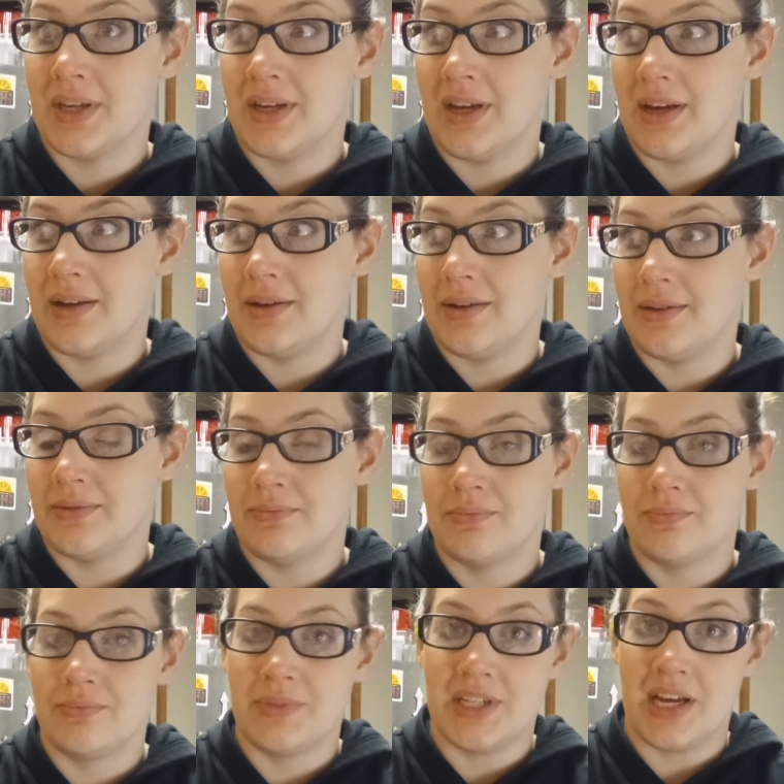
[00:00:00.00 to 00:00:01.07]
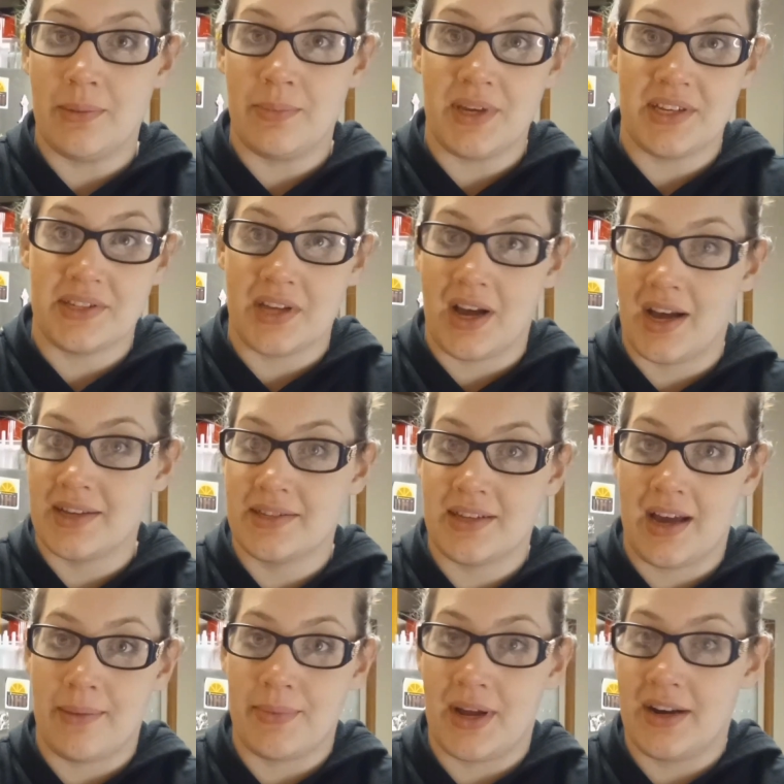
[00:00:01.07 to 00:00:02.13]
uh, W sauce.
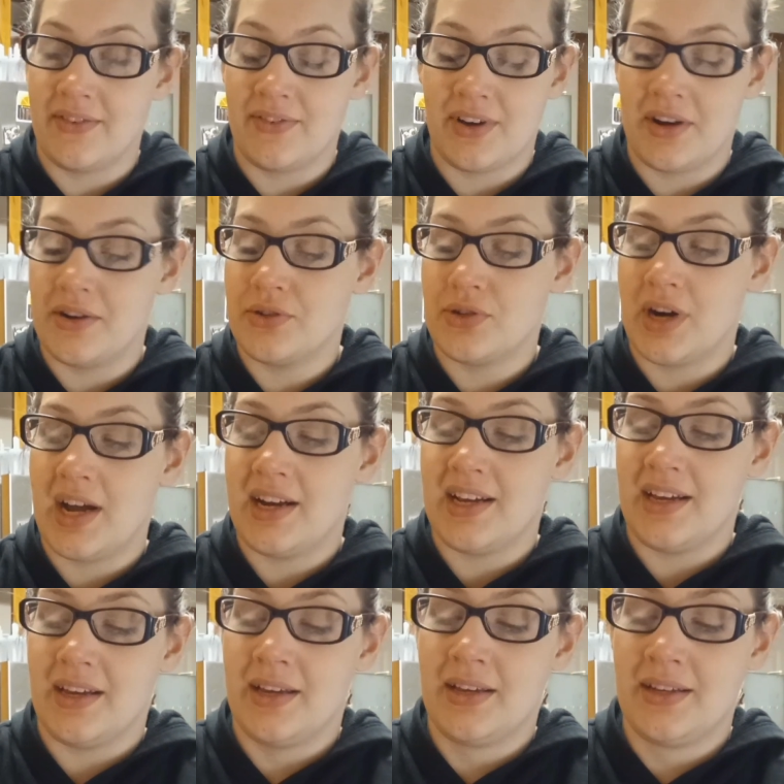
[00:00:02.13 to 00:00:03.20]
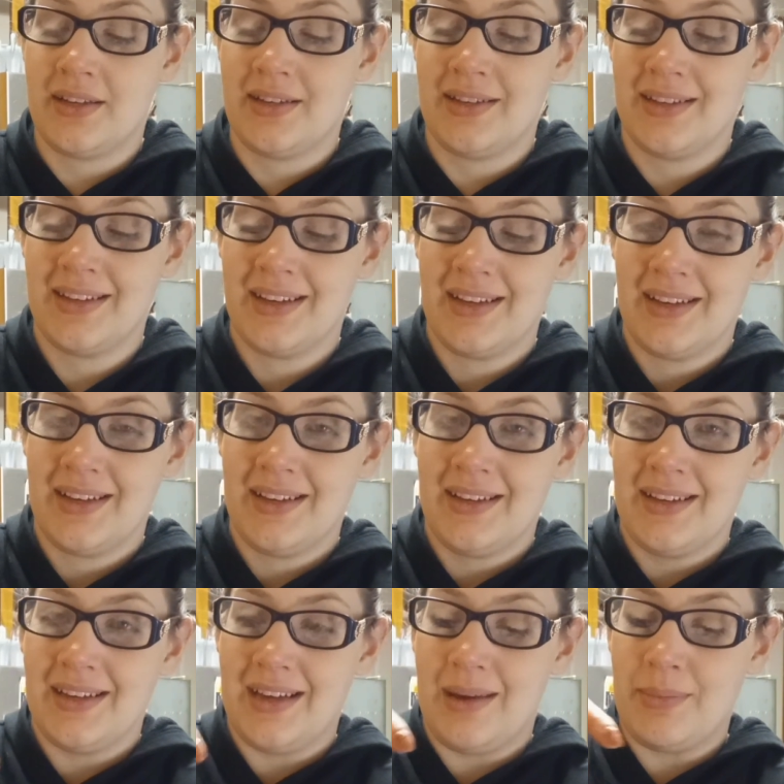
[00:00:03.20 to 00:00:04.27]
I'm not even gonna try to,
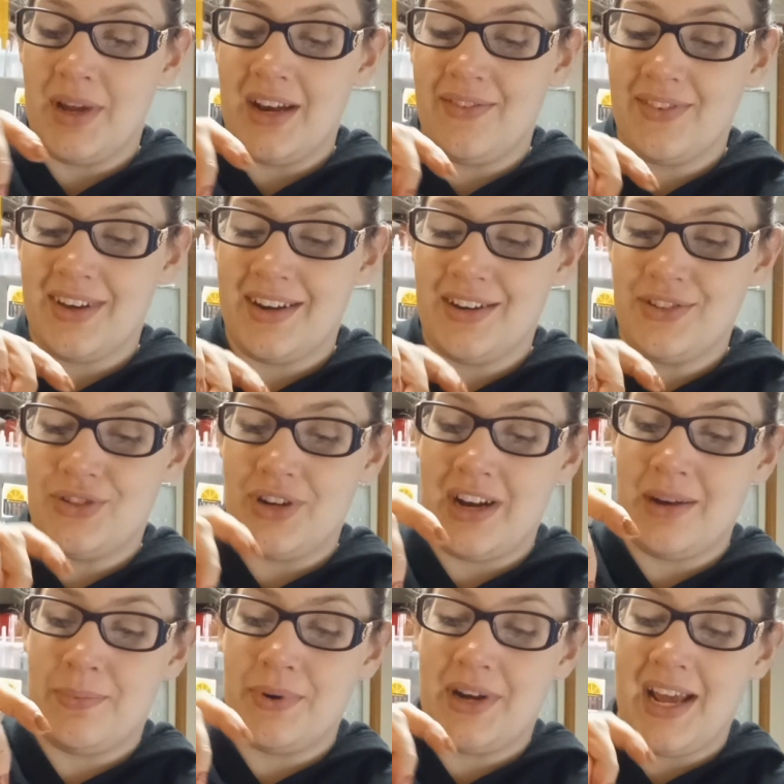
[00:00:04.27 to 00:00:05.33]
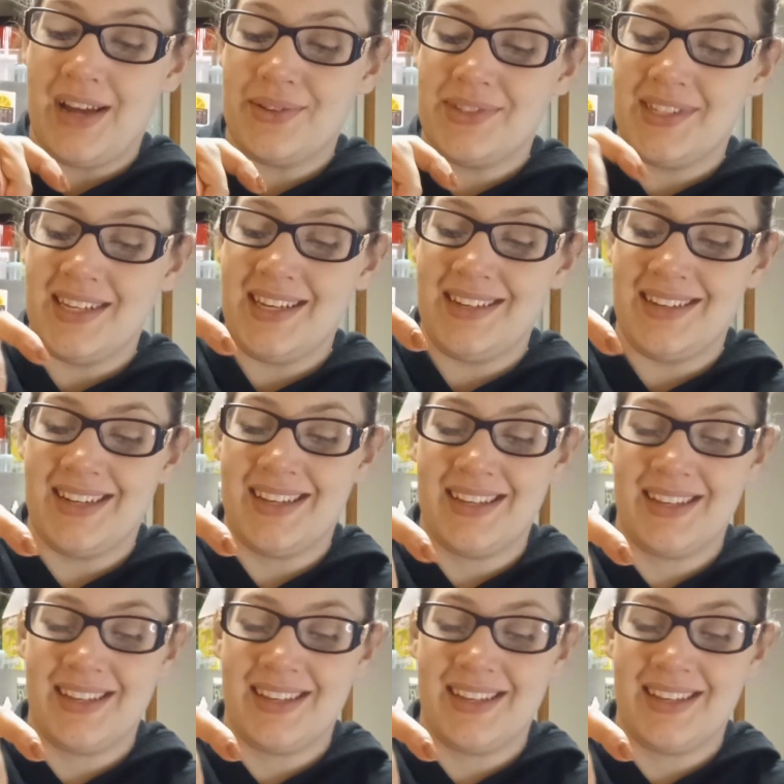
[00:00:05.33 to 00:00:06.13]
I'm not even gonna try to pronounce it,